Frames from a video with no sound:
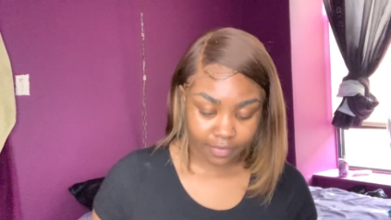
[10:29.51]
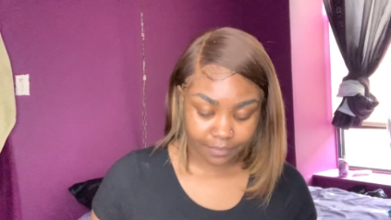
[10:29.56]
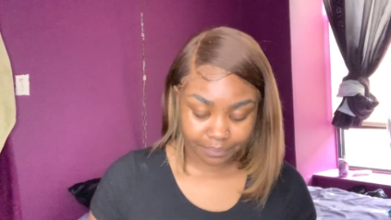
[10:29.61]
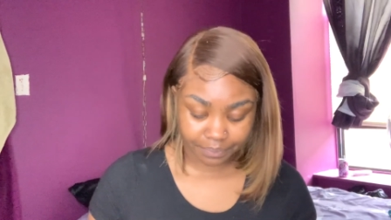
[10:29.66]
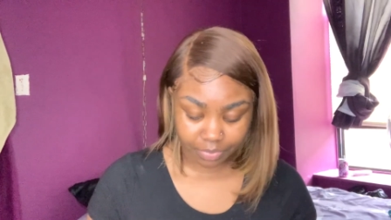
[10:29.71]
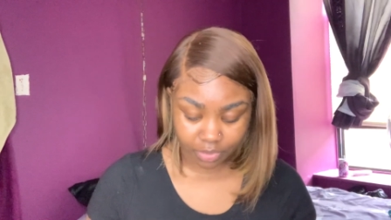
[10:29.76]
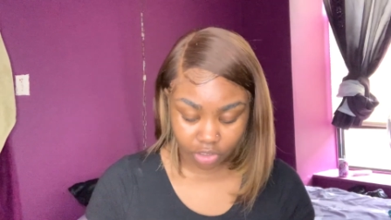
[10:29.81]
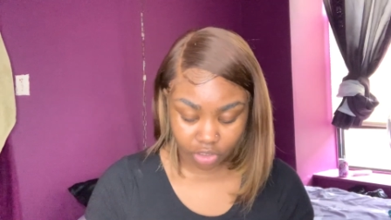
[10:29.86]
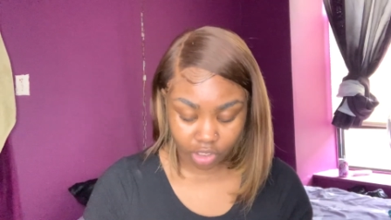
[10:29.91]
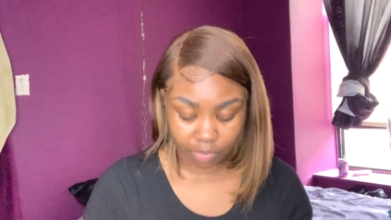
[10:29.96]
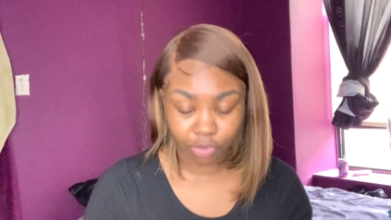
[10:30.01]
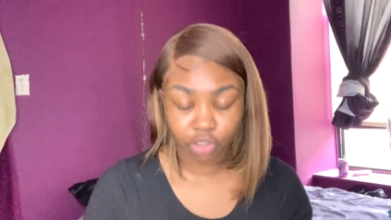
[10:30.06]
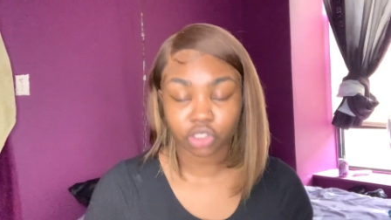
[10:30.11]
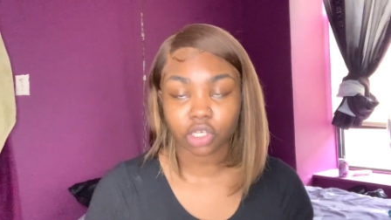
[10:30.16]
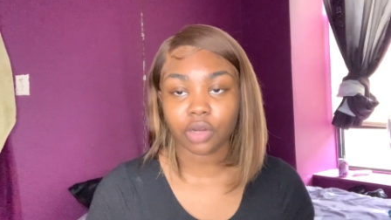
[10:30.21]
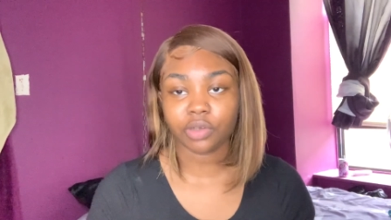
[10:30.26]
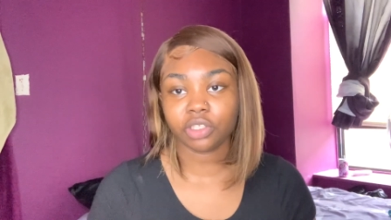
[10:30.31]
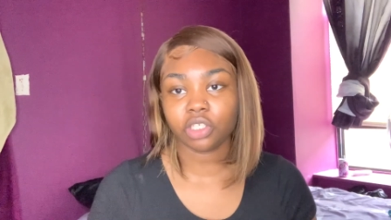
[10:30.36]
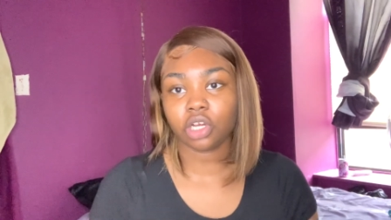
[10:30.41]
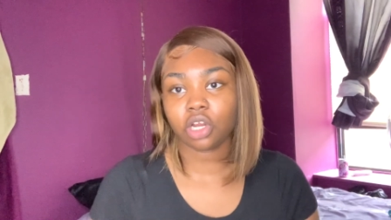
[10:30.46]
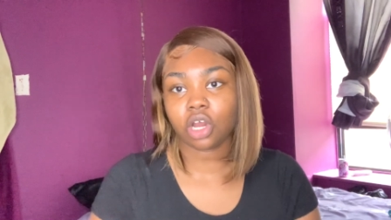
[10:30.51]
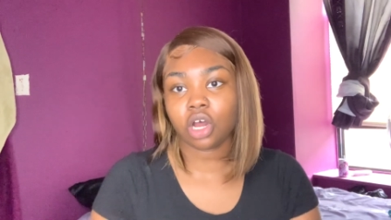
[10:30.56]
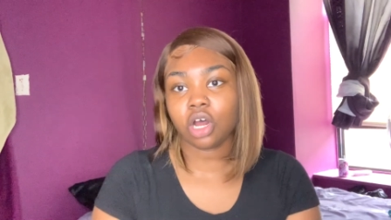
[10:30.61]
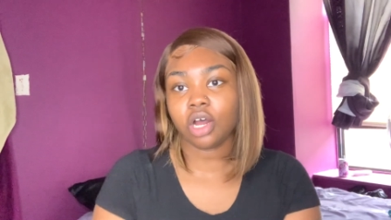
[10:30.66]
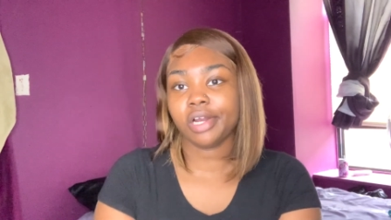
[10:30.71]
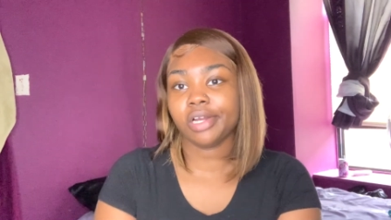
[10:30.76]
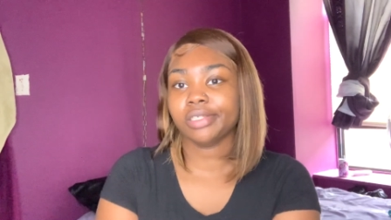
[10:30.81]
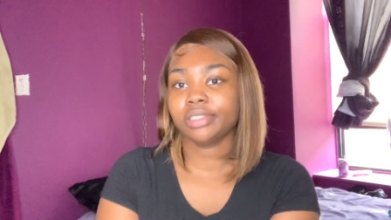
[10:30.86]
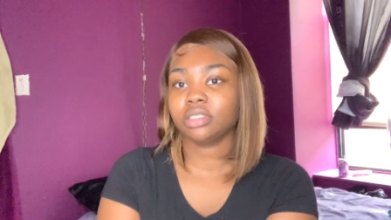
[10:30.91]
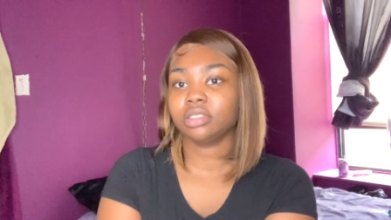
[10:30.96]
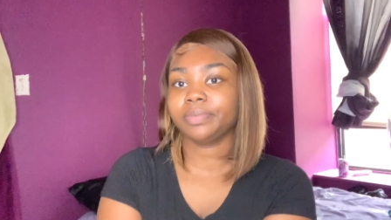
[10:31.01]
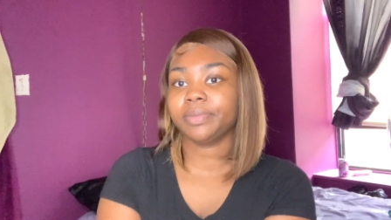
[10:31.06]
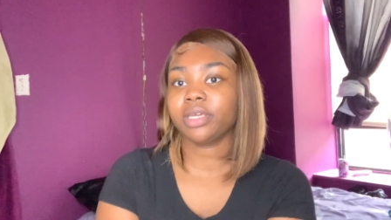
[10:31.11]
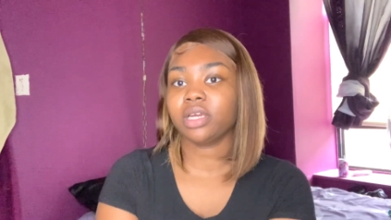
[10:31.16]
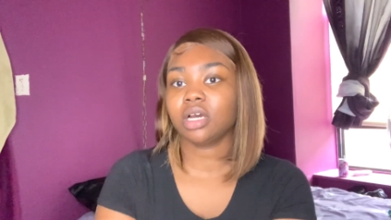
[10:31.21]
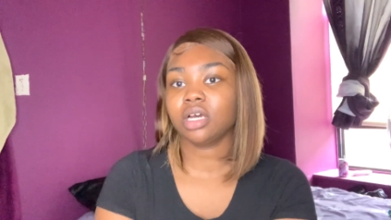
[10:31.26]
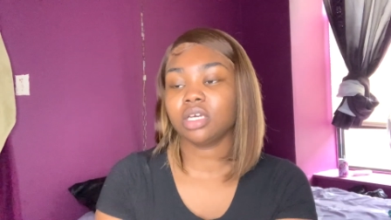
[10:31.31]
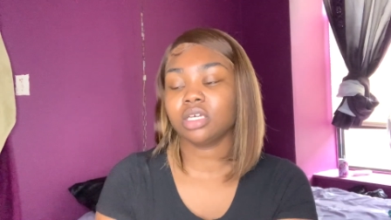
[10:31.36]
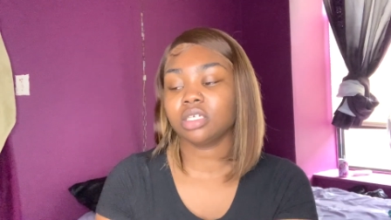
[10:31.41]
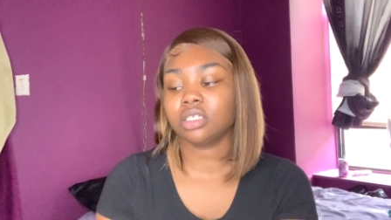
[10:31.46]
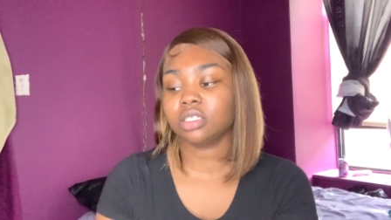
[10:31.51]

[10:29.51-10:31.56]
So I'm gonna start with the cons because